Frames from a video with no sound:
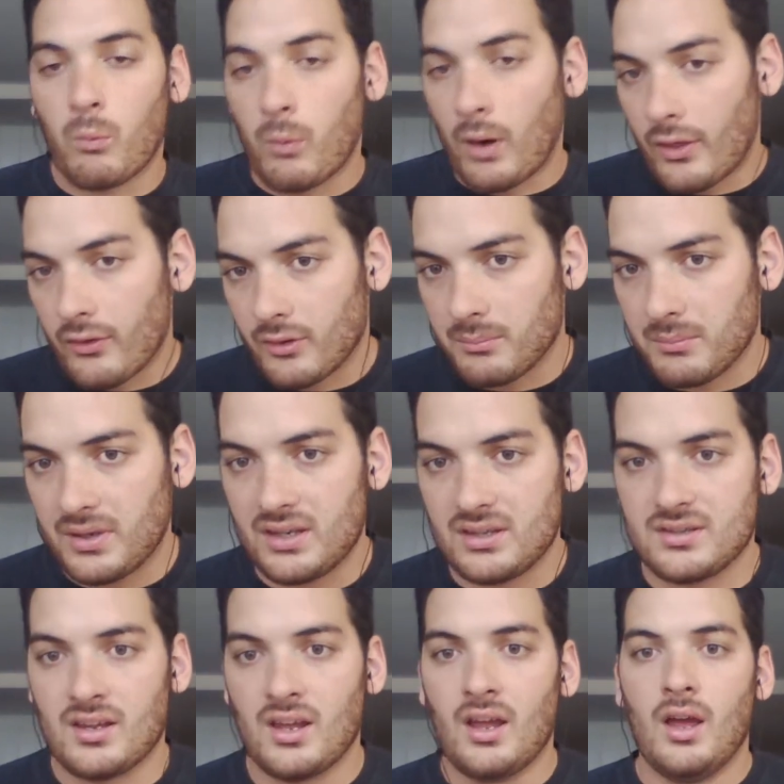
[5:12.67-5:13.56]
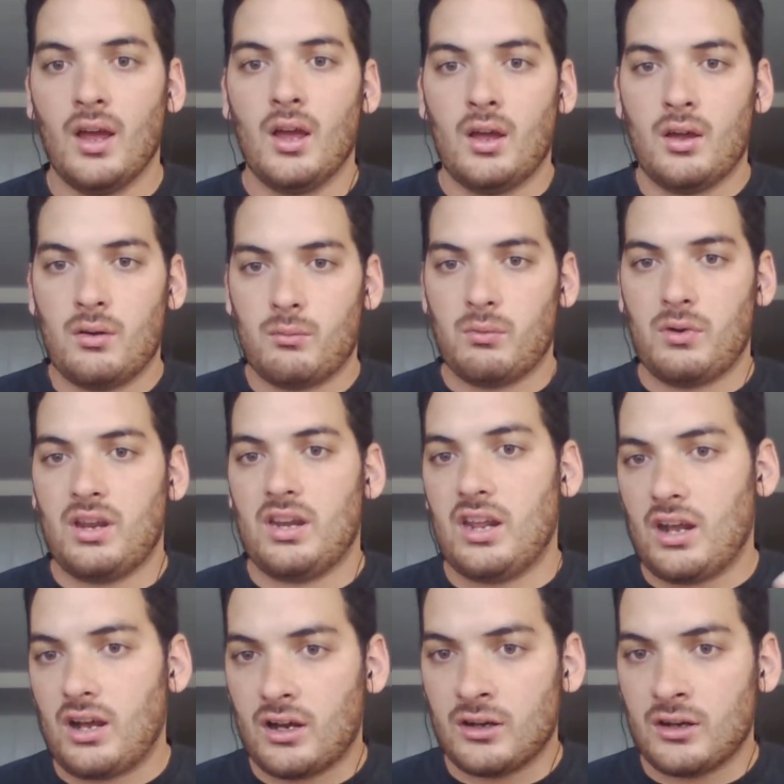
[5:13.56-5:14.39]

Whether it means reading